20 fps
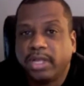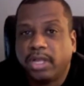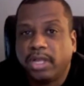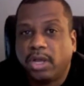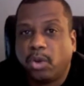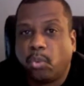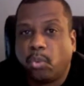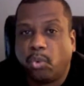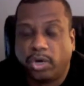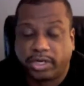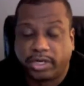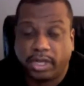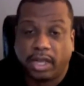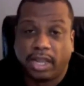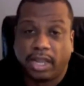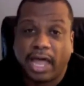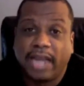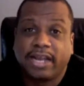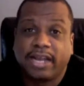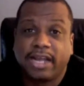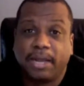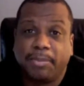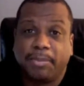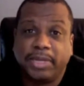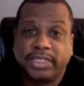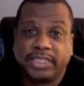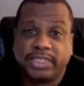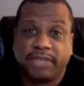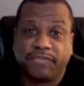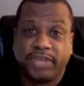what a lot of
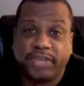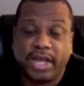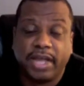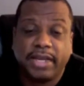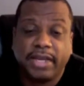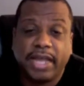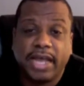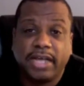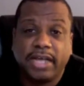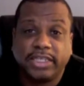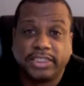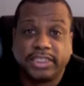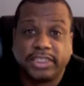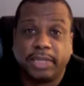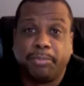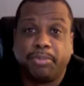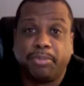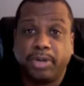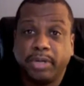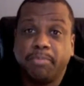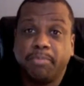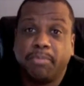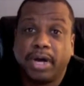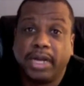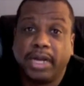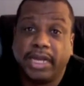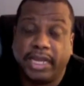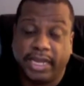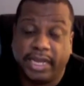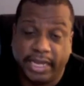companies have done now is they put
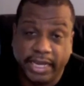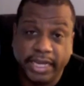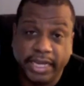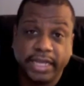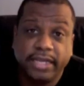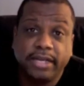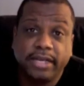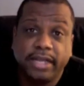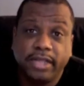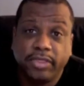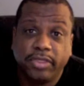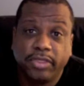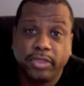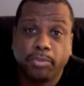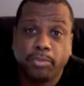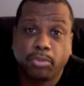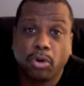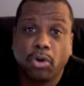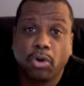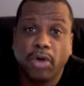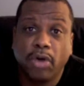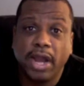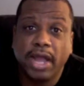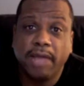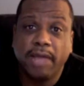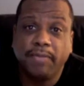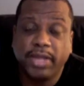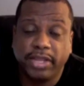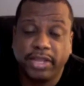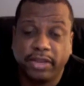money in the
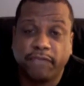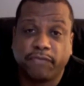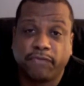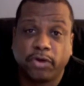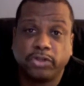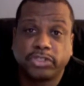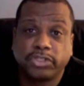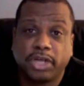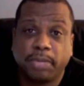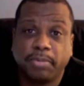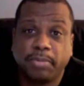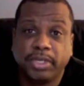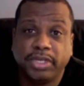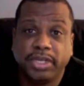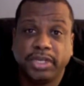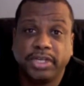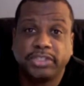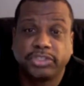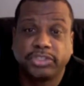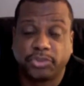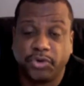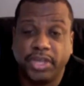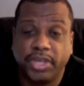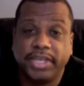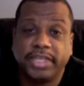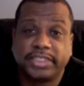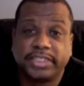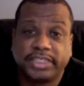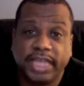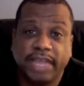program in the first couple of years. So
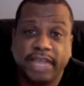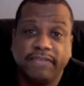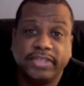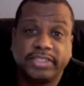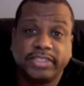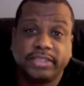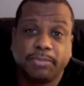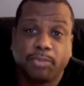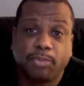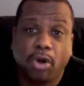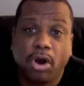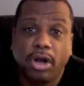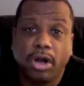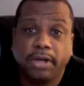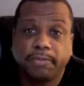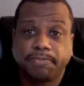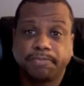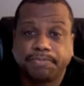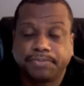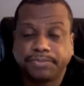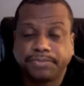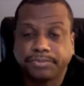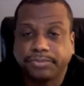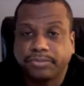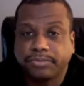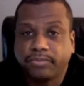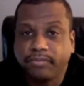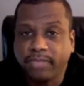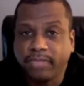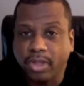in the savings part
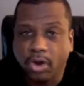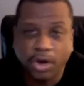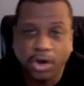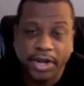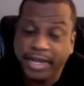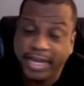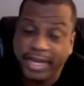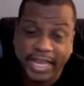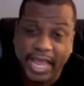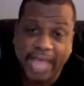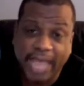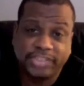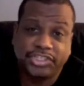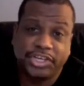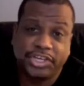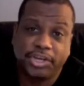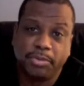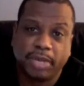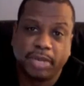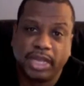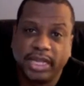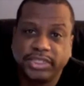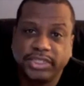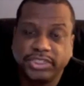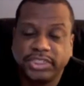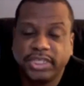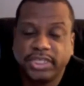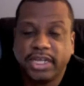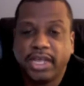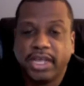or in the cash
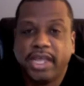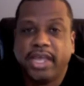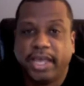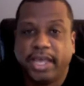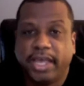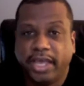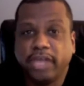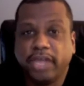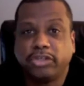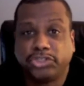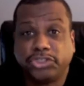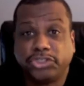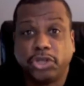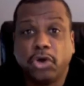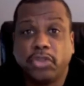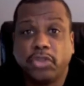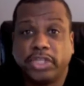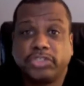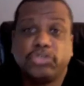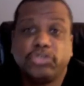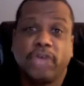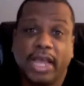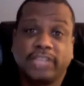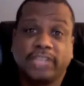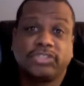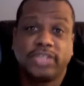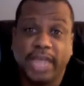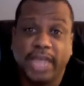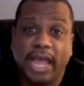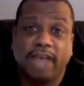accumulation, it'll show that you
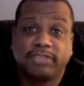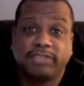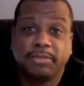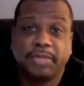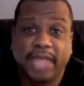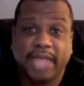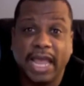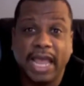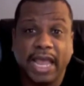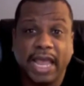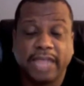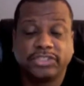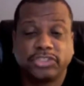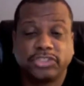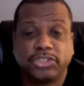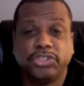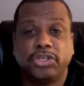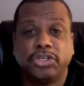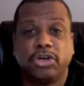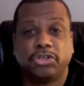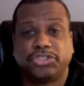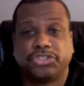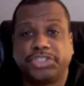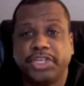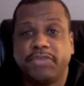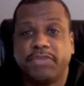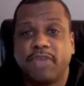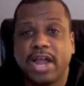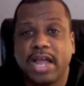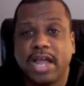actually have some cash. So you go,
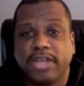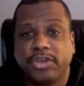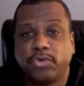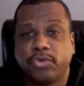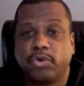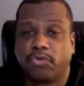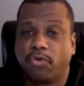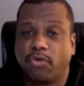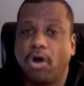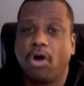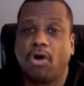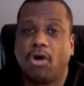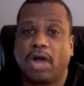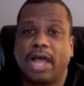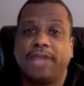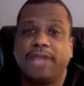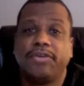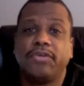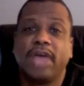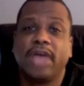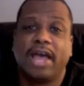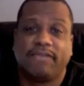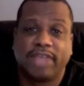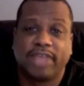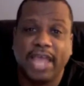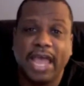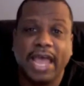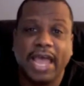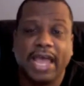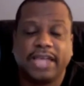see, Ron, you were wrong. I do have
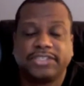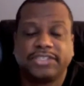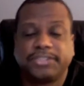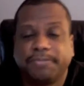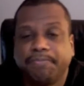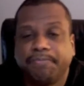cash.